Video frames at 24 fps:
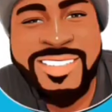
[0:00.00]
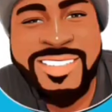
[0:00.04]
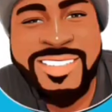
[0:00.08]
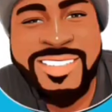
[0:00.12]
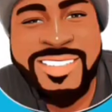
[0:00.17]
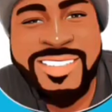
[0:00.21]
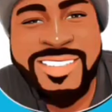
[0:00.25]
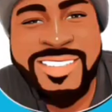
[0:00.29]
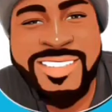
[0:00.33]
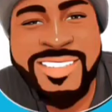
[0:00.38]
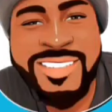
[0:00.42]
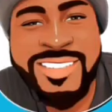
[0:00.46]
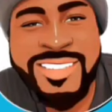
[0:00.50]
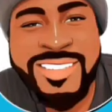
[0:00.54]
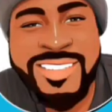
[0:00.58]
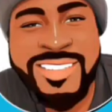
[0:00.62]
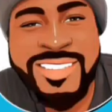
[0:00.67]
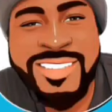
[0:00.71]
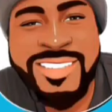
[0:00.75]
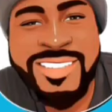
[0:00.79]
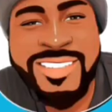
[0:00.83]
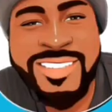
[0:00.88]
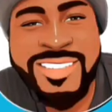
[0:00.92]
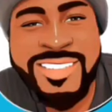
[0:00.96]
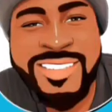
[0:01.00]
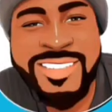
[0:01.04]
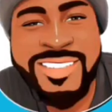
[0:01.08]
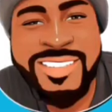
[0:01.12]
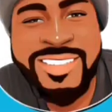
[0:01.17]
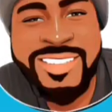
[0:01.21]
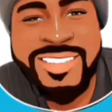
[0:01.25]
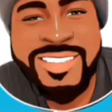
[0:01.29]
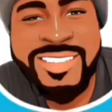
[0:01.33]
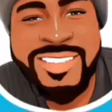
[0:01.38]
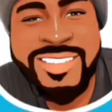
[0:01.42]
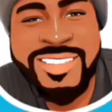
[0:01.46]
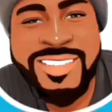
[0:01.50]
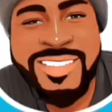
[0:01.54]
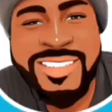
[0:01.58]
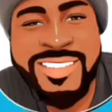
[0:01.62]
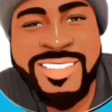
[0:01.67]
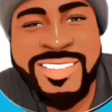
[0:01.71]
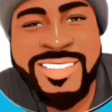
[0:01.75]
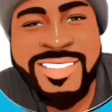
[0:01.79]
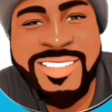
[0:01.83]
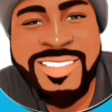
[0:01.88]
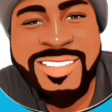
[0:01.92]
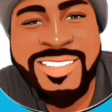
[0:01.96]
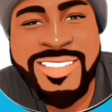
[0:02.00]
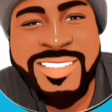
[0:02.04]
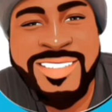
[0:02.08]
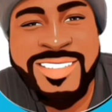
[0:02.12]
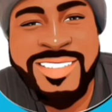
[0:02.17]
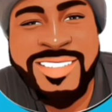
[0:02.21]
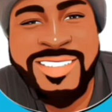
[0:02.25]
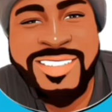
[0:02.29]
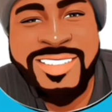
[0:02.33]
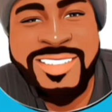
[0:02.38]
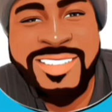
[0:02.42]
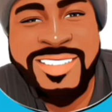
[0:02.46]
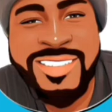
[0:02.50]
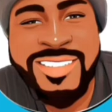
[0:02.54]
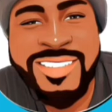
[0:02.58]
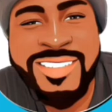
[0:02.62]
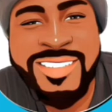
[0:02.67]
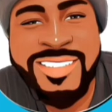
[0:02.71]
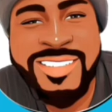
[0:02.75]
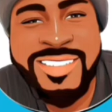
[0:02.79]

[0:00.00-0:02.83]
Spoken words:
Set the width to either 2 or 1.